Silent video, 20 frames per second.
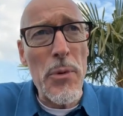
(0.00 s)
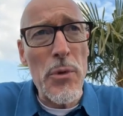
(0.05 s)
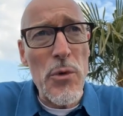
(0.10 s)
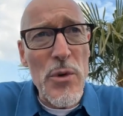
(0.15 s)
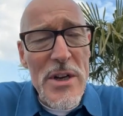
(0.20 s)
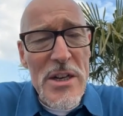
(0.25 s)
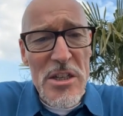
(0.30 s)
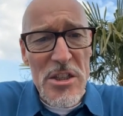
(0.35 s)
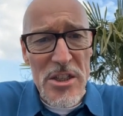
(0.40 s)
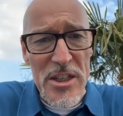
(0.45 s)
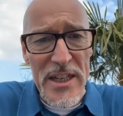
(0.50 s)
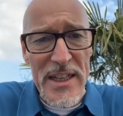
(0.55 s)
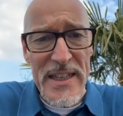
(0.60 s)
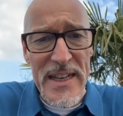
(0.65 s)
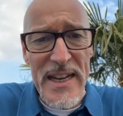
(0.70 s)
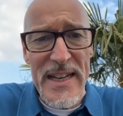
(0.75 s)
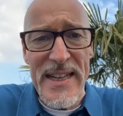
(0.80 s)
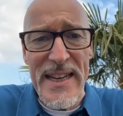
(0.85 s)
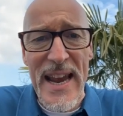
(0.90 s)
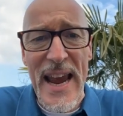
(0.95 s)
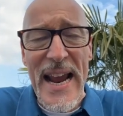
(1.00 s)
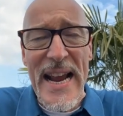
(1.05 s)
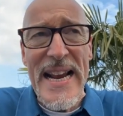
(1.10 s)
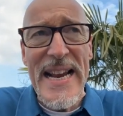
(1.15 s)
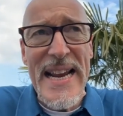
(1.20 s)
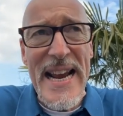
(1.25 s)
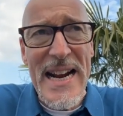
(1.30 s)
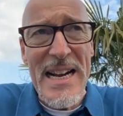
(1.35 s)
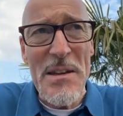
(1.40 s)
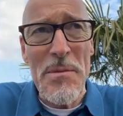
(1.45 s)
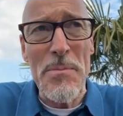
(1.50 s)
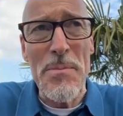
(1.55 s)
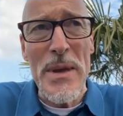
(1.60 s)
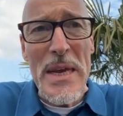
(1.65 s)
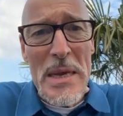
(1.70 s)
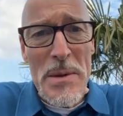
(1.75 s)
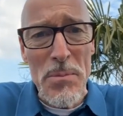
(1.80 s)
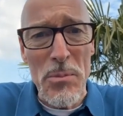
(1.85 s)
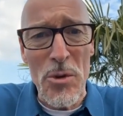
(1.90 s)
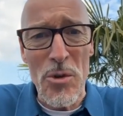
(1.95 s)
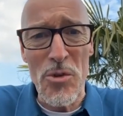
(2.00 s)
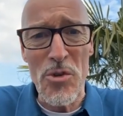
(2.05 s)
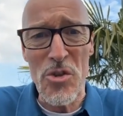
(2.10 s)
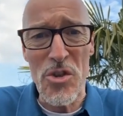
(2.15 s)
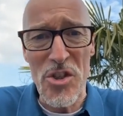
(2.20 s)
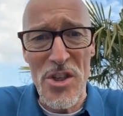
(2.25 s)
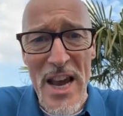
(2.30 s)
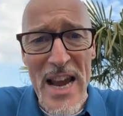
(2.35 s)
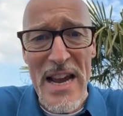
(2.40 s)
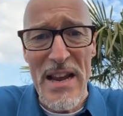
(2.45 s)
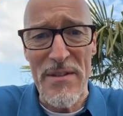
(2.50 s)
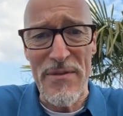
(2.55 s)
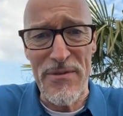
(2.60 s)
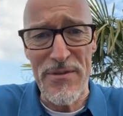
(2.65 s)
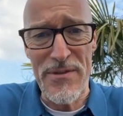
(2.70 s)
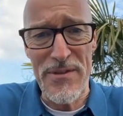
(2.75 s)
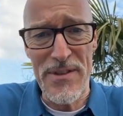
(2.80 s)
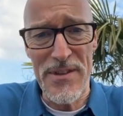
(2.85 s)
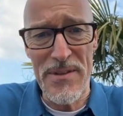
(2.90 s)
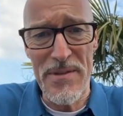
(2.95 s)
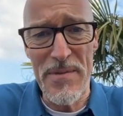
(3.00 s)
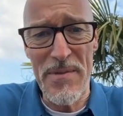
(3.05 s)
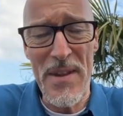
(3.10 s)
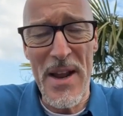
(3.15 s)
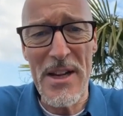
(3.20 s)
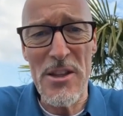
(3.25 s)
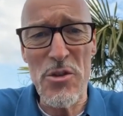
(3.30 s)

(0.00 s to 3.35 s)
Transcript: preaching that can get people saved.